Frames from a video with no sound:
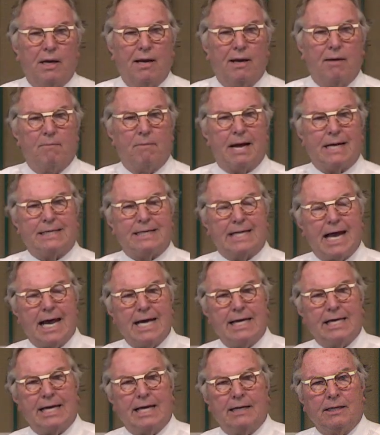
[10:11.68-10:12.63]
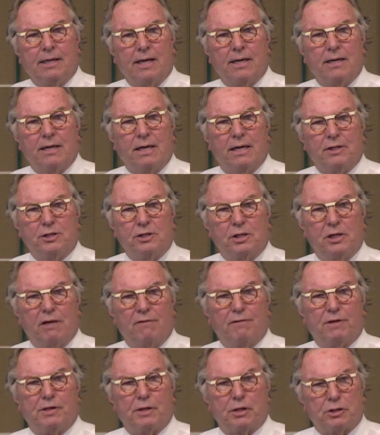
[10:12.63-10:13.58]
by taking the
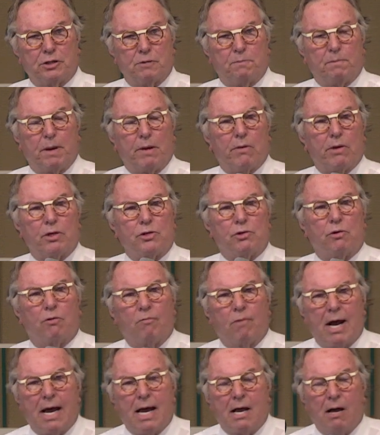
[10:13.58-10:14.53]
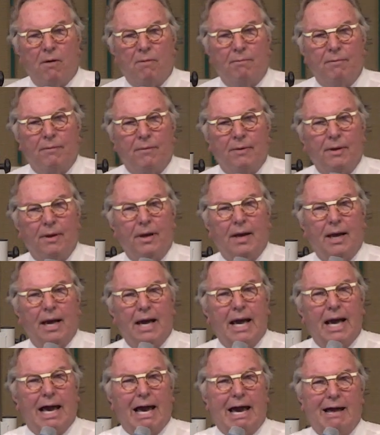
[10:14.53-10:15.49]
initiative in the spiritual realm,
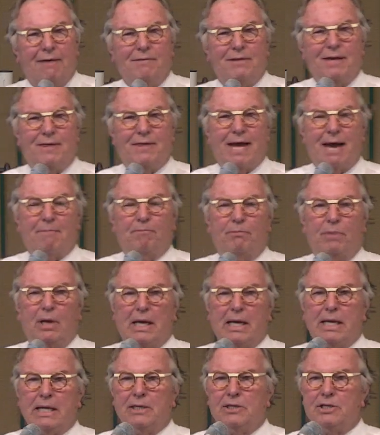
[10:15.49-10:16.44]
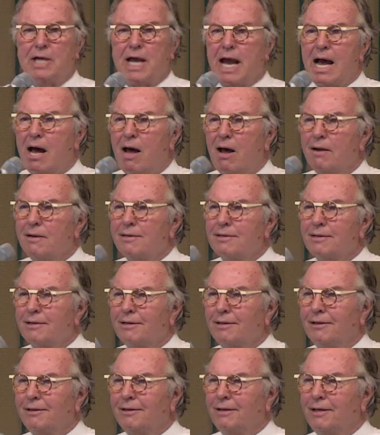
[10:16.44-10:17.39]
and then that bleeds out
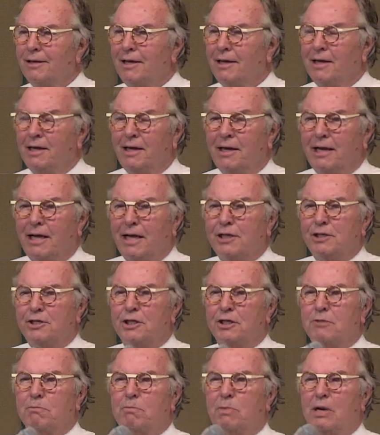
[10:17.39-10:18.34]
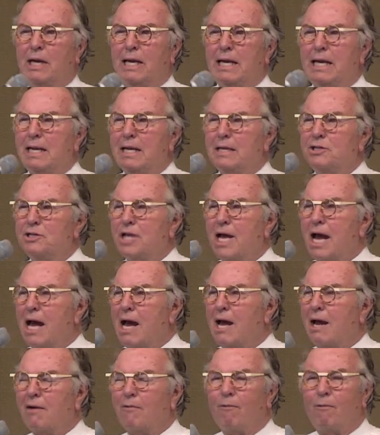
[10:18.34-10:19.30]
it just bleeds
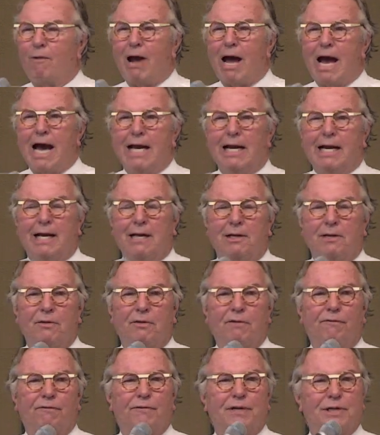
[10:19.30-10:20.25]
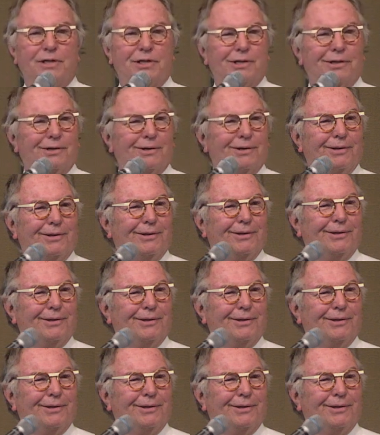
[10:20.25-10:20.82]
out right into the physical.